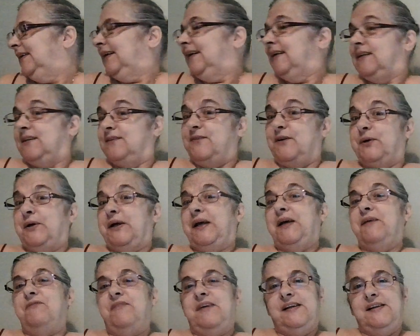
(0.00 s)
it's very
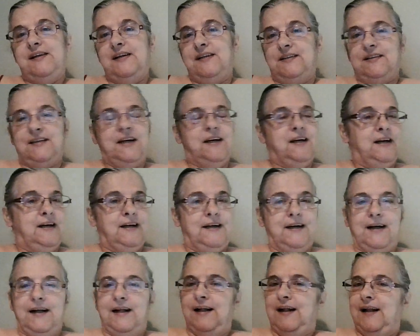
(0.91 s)
convenient,
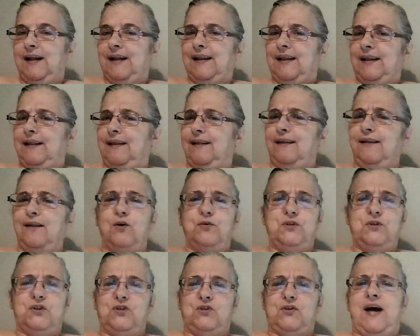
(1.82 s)
low
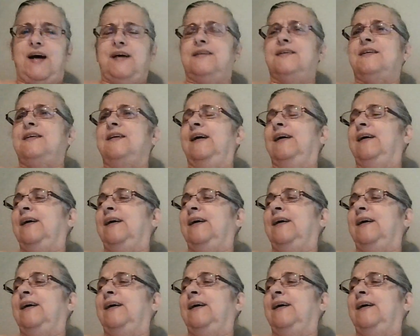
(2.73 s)
stress,